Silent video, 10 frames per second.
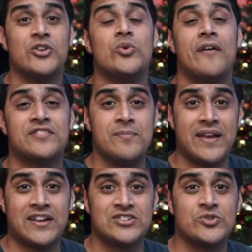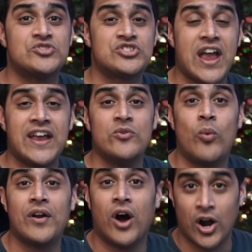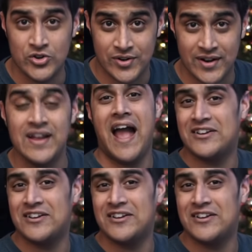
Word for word: you have to make it to chain 100.